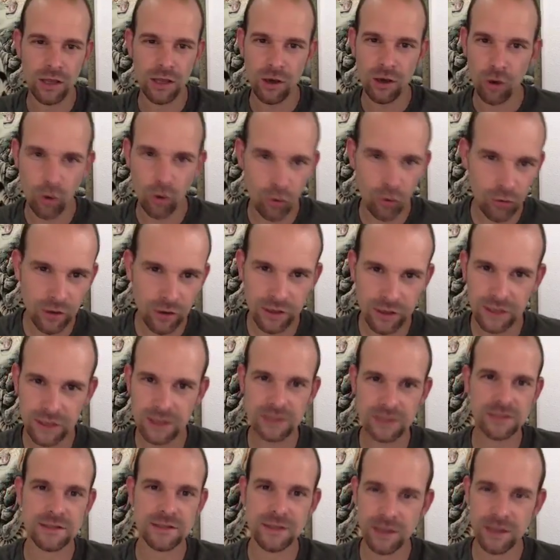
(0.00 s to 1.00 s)
All the
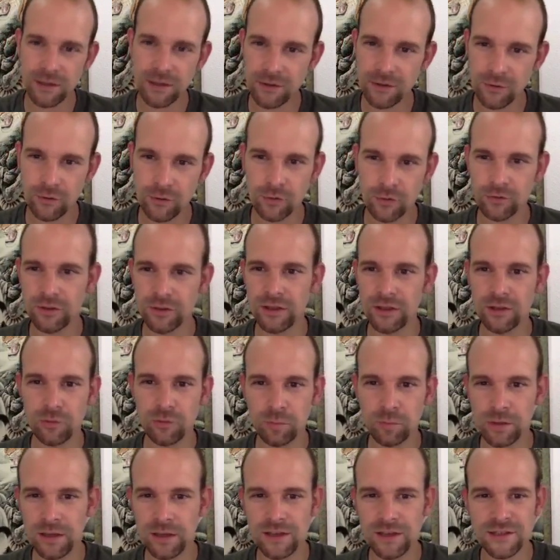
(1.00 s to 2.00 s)
kids, they all need to
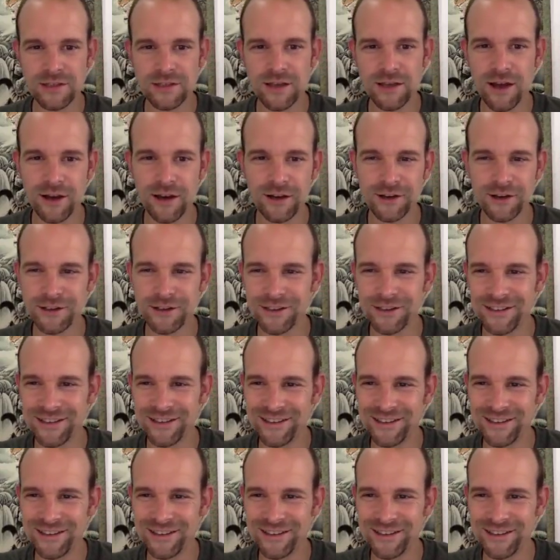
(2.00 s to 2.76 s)
play soccer.